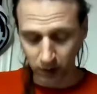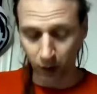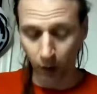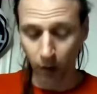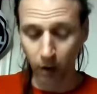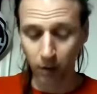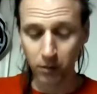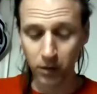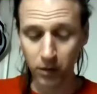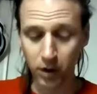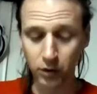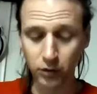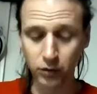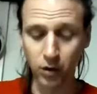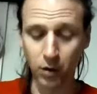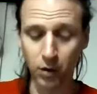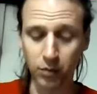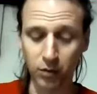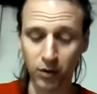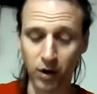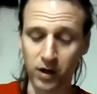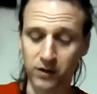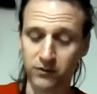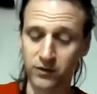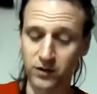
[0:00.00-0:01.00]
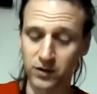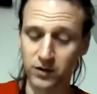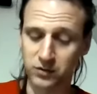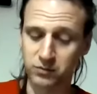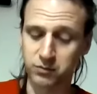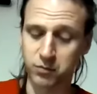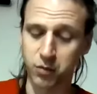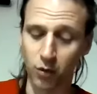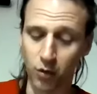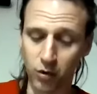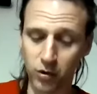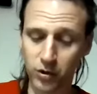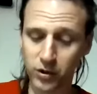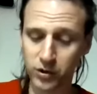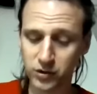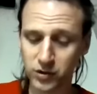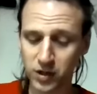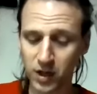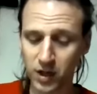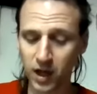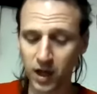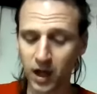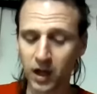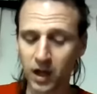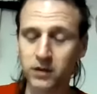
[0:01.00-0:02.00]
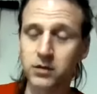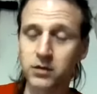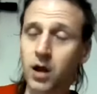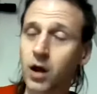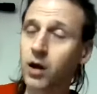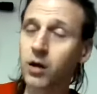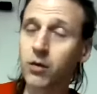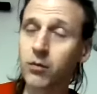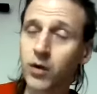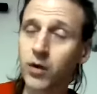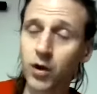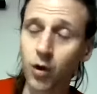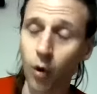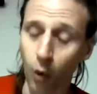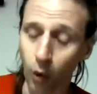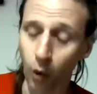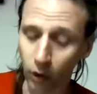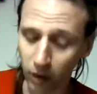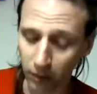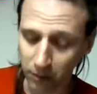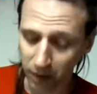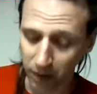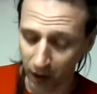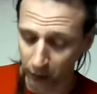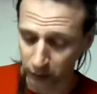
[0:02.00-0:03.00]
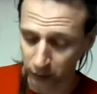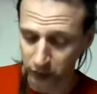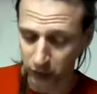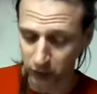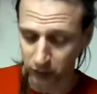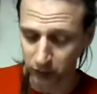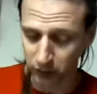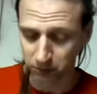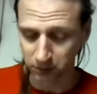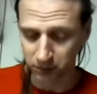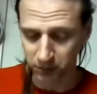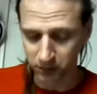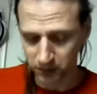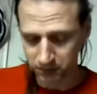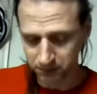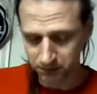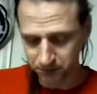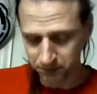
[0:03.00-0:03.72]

Come in to breakfast, boys. Tell me all about him."